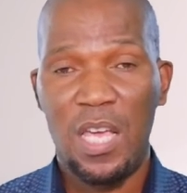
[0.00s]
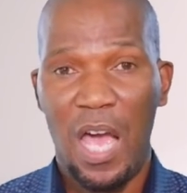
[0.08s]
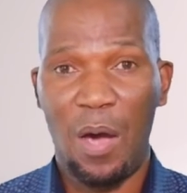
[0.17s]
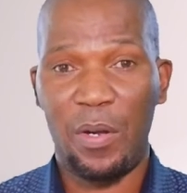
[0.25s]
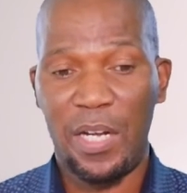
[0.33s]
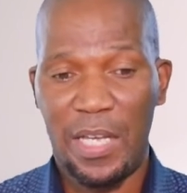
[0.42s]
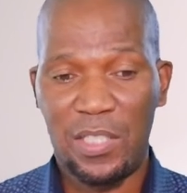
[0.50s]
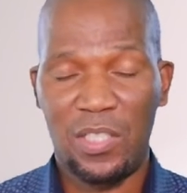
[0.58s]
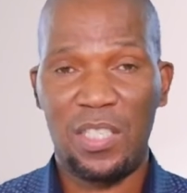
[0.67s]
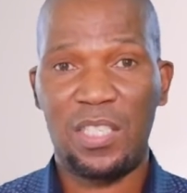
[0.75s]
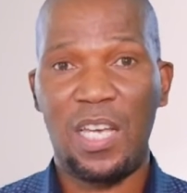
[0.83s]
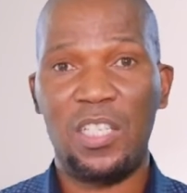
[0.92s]
our next
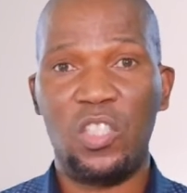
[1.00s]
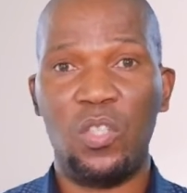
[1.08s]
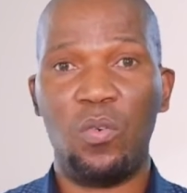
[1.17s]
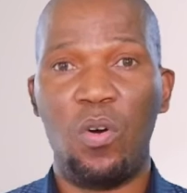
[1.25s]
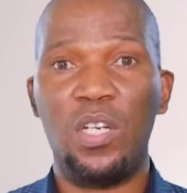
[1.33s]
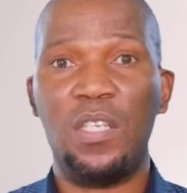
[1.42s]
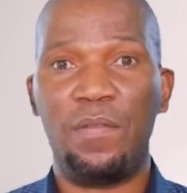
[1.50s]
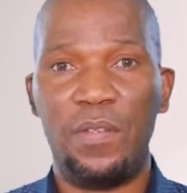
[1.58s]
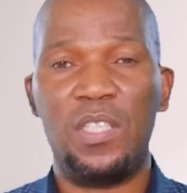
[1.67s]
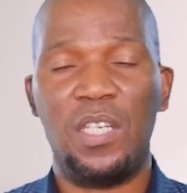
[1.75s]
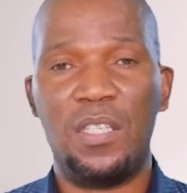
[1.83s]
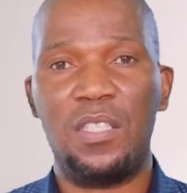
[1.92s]
discussion on
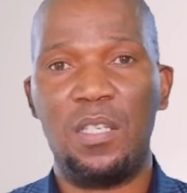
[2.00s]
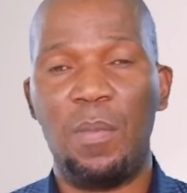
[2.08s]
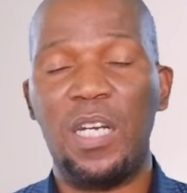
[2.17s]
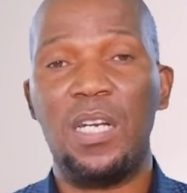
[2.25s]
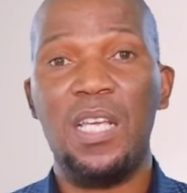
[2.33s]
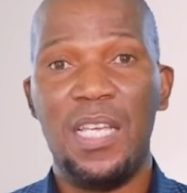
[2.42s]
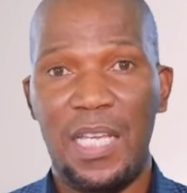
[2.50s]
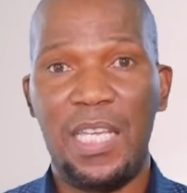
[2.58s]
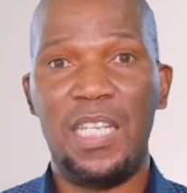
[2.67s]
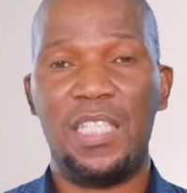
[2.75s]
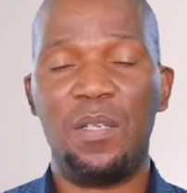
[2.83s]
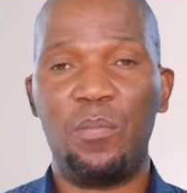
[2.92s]
efficiency. But it
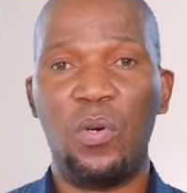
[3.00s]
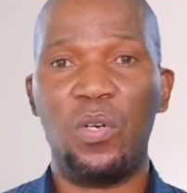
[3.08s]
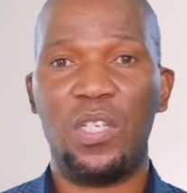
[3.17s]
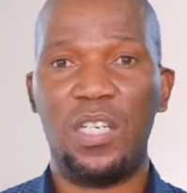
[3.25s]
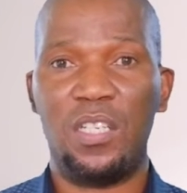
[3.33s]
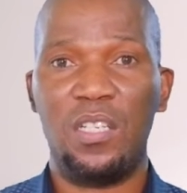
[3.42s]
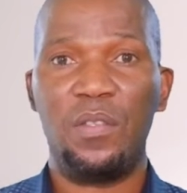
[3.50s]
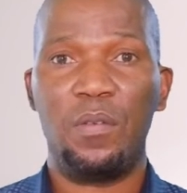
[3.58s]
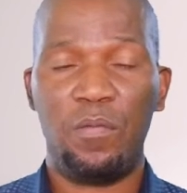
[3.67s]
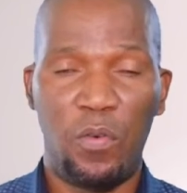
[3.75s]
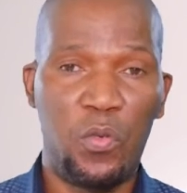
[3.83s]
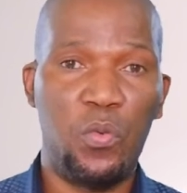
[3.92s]
is
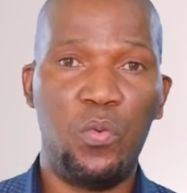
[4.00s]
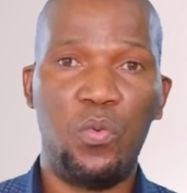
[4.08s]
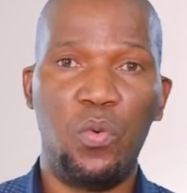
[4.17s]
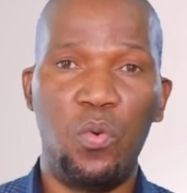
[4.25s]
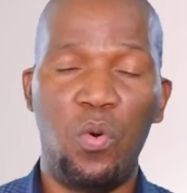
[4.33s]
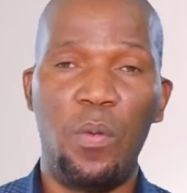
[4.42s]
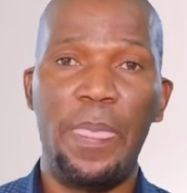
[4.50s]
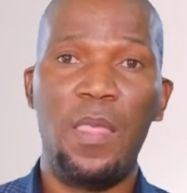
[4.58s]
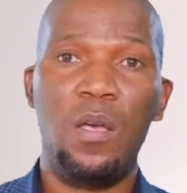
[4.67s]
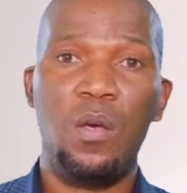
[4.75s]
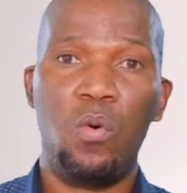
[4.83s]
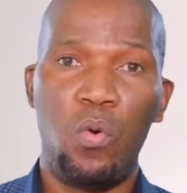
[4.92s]
important for you to
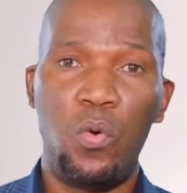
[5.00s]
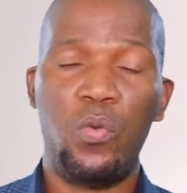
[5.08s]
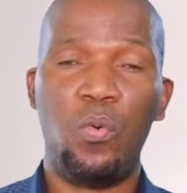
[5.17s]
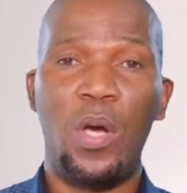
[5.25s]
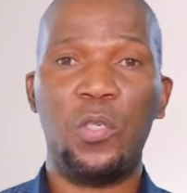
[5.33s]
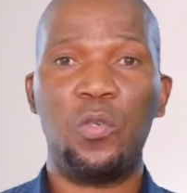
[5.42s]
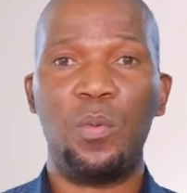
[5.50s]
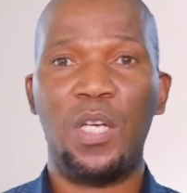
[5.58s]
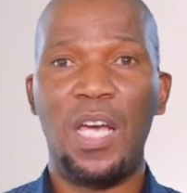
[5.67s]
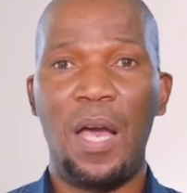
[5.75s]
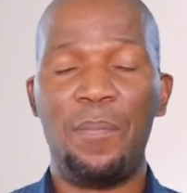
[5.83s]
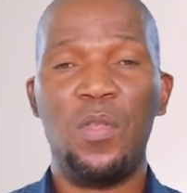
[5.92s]
know who you want to
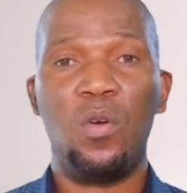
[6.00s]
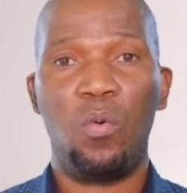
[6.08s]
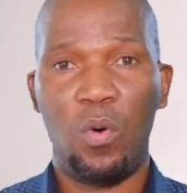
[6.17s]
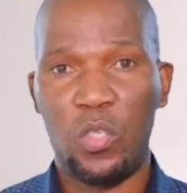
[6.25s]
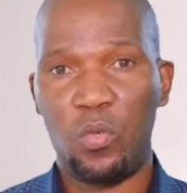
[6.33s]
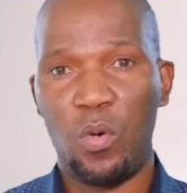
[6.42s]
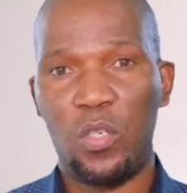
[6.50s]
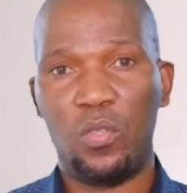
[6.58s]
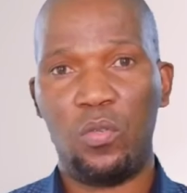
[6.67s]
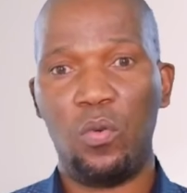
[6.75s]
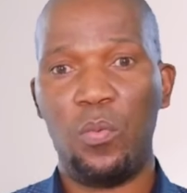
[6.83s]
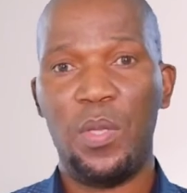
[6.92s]
become, what you want
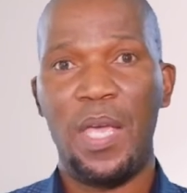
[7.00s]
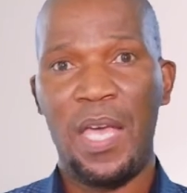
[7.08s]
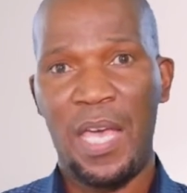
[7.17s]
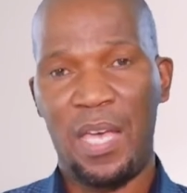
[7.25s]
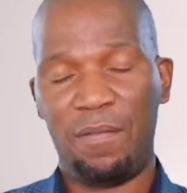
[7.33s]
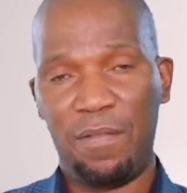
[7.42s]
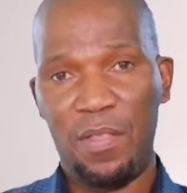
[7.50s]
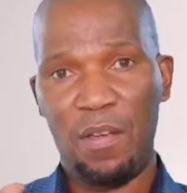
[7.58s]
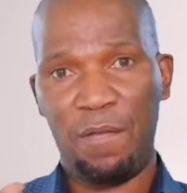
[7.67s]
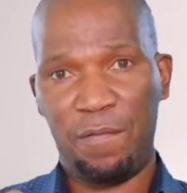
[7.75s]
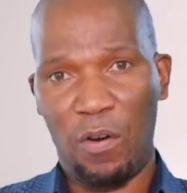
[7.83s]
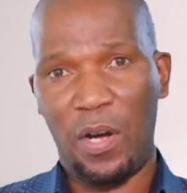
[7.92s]
to do. Have
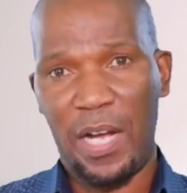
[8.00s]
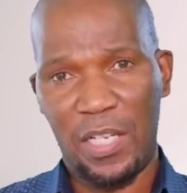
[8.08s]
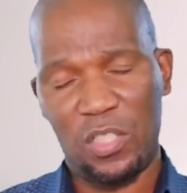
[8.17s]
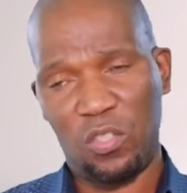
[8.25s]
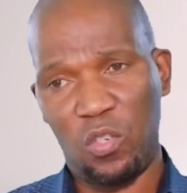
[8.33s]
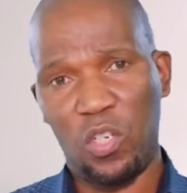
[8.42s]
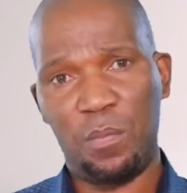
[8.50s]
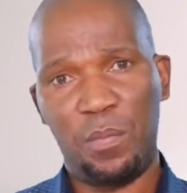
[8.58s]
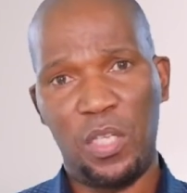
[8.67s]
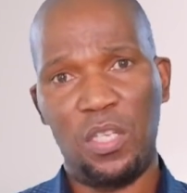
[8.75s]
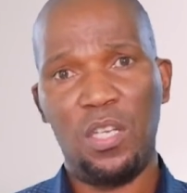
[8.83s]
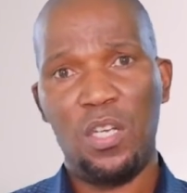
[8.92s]
focus. Don't
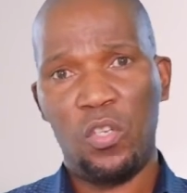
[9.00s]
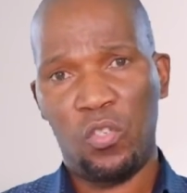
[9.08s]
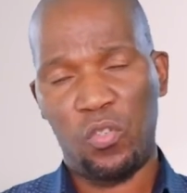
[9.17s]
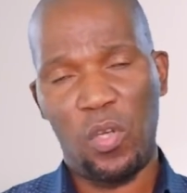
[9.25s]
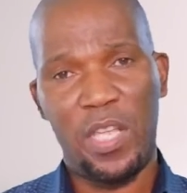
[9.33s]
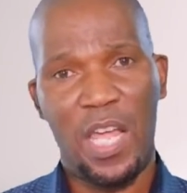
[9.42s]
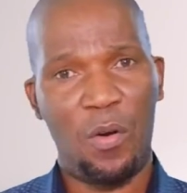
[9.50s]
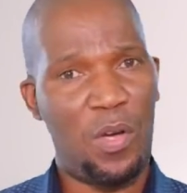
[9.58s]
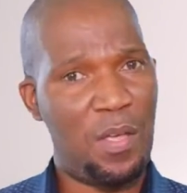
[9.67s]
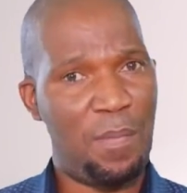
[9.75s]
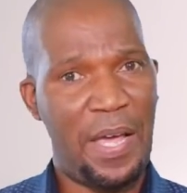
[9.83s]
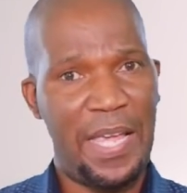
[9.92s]
be swayed
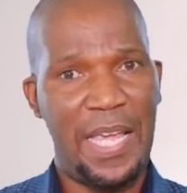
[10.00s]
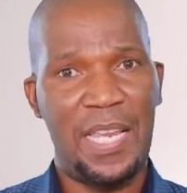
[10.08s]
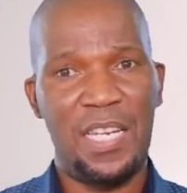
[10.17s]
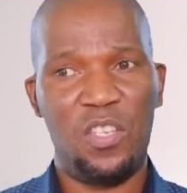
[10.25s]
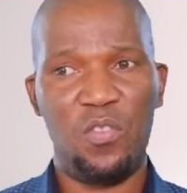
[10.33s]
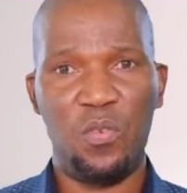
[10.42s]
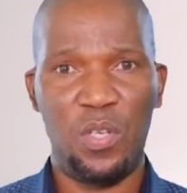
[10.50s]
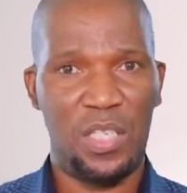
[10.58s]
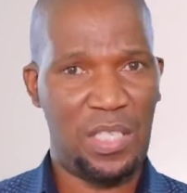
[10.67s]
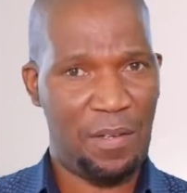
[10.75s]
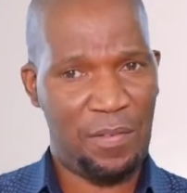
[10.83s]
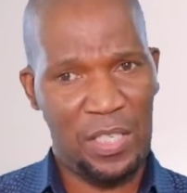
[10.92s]
away by any new
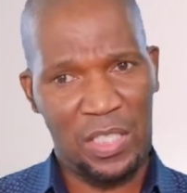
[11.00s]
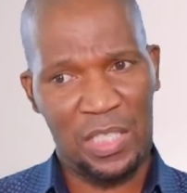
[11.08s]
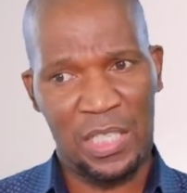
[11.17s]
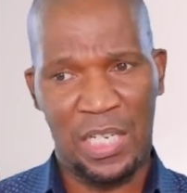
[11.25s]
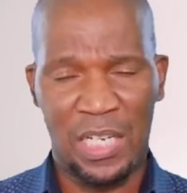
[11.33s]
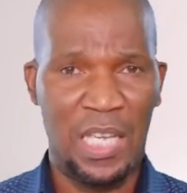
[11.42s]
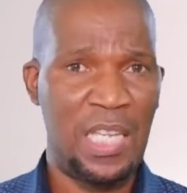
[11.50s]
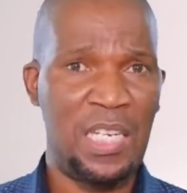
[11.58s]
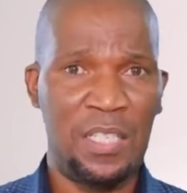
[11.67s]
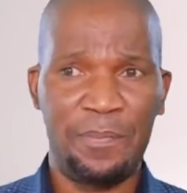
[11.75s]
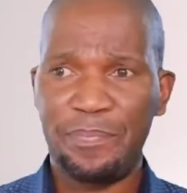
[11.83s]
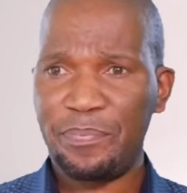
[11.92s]
intervention and any